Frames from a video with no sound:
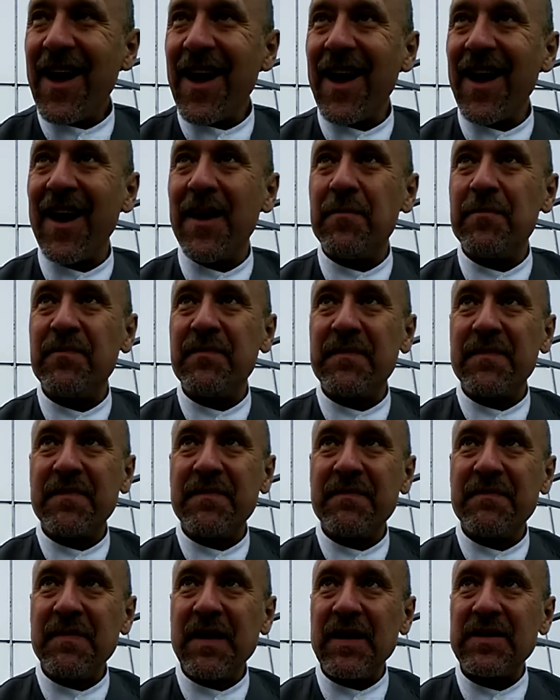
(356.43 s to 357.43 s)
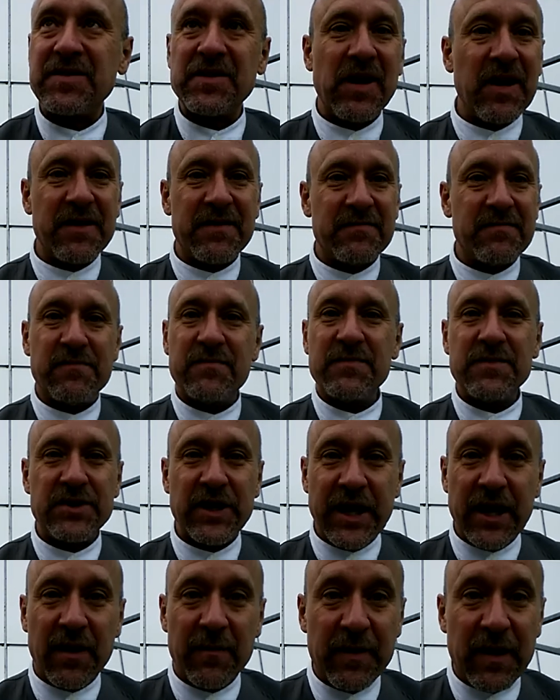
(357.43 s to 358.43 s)
um, it's not
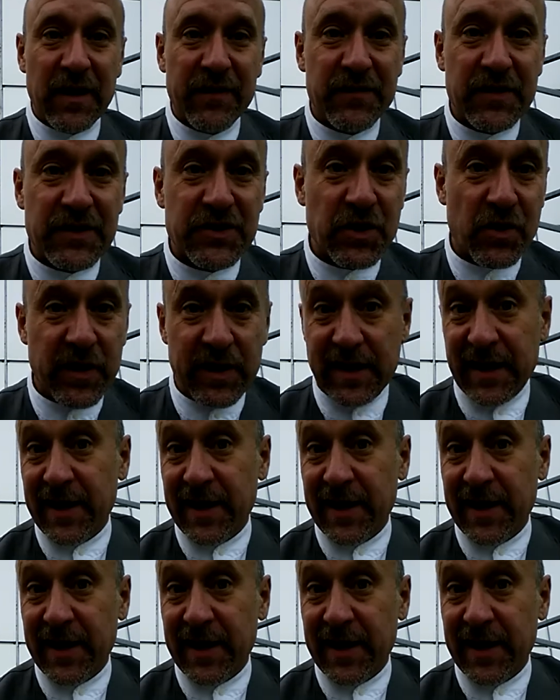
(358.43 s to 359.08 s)
gentlemen of the jury,